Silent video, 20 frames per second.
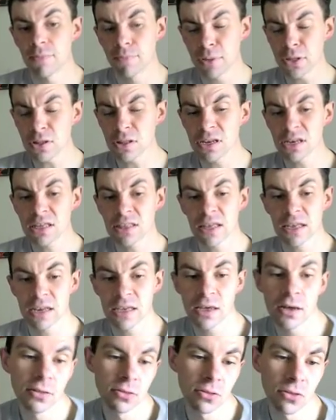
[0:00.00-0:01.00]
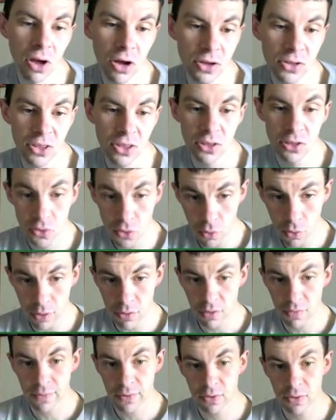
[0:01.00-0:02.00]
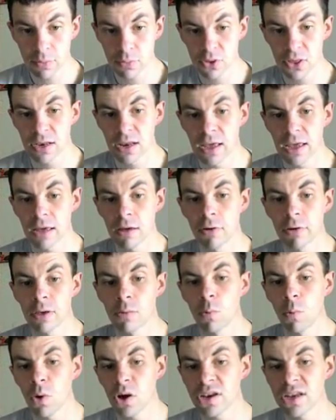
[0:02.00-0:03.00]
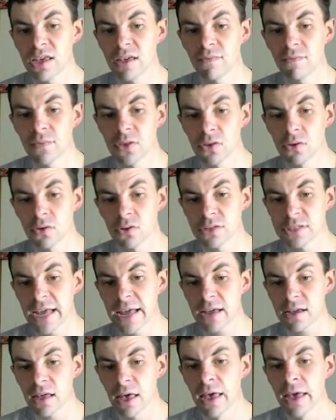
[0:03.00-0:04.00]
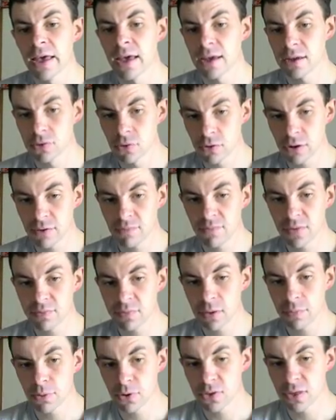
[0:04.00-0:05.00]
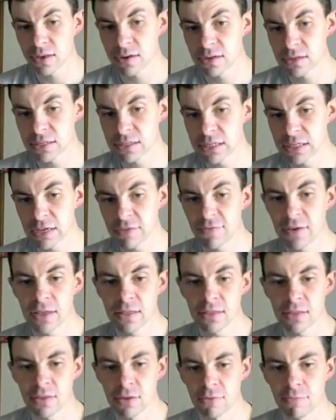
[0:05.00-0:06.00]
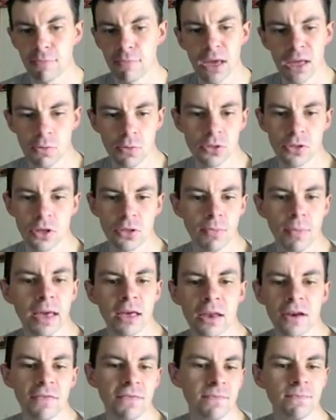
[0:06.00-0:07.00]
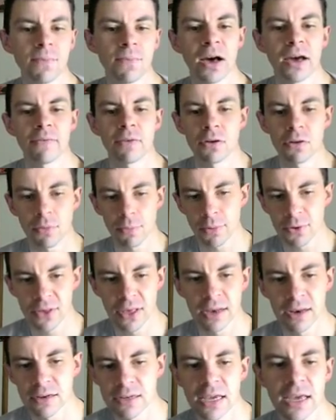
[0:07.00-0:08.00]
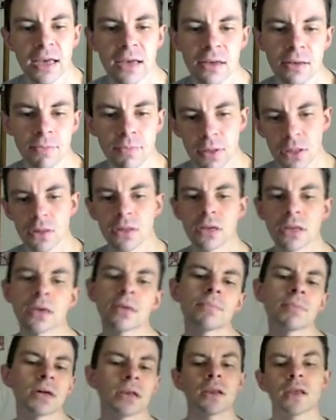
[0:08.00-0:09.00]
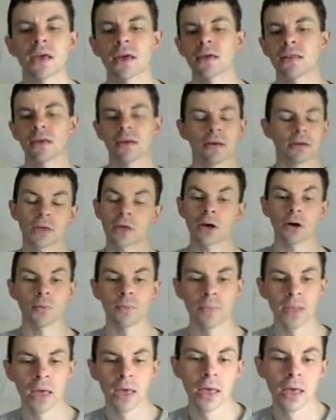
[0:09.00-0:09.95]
ability that he unlocks is 250% AoE one-hit physical attack, ignoring 50% defense. Might as well just make it a 500% attack ability, but there you go.